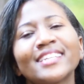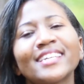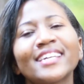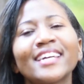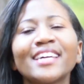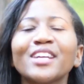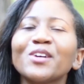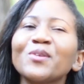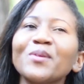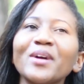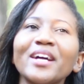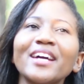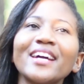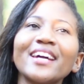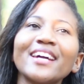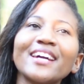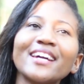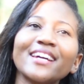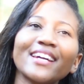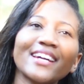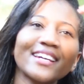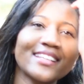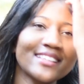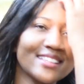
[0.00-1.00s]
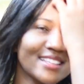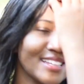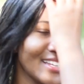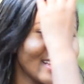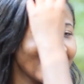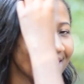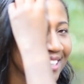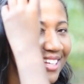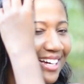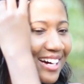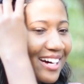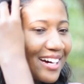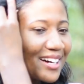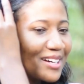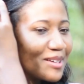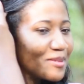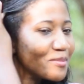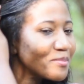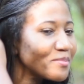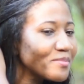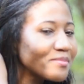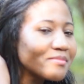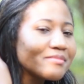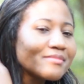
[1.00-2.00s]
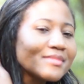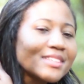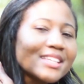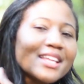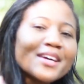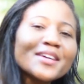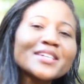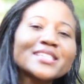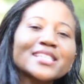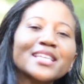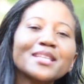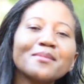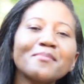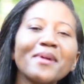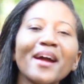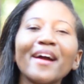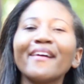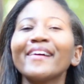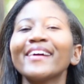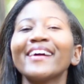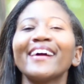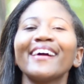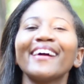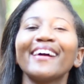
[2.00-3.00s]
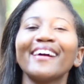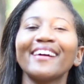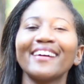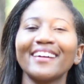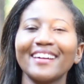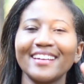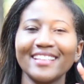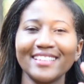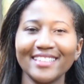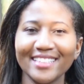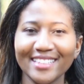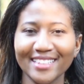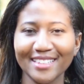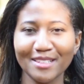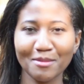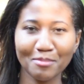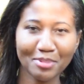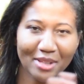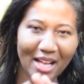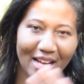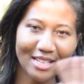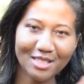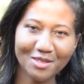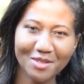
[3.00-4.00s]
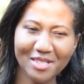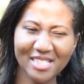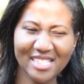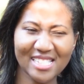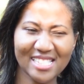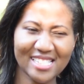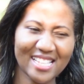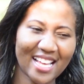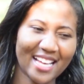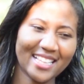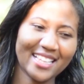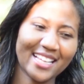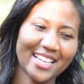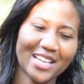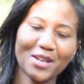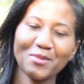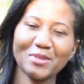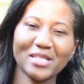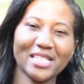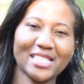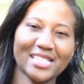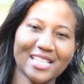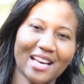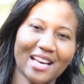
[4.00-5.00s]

to get a ring, and he's gonna marry her. And then the plot twist is that, like, it was his